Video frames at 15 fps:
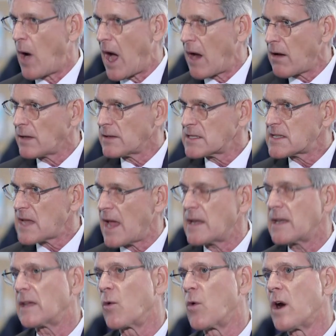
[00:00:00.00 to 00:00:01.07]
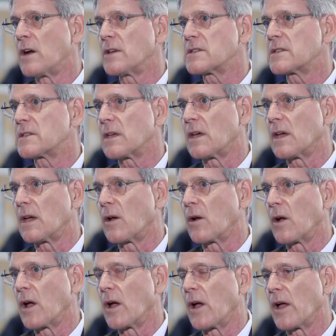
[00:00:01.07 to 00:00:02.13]
Our understanding was
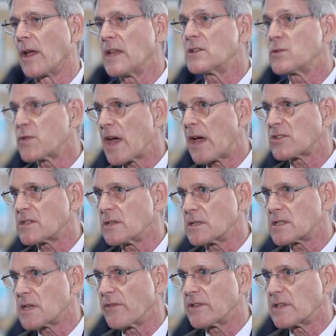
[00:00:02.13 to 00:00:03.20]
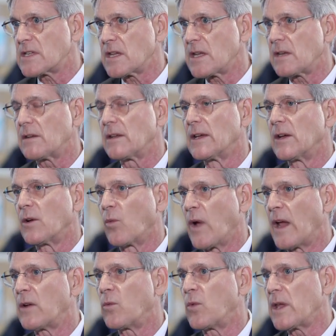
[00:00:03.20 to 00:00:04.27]
in 2017
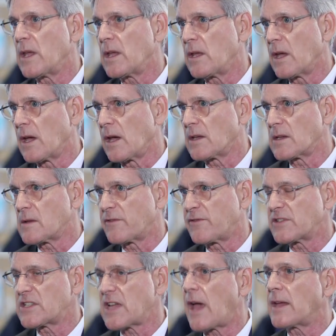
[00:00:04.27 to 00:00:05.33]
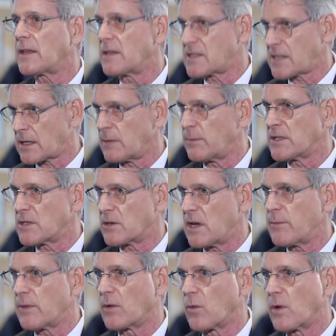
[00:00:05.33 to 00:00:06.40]
when we signed the settlement
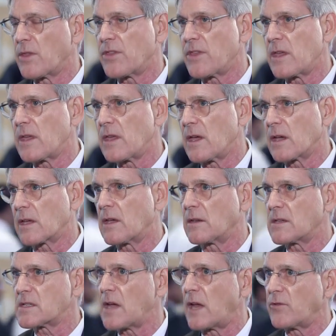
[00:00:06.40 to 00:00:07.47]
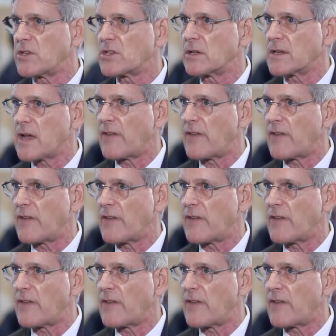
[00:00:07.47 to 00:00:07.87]
agreement with the Kurdistan Regional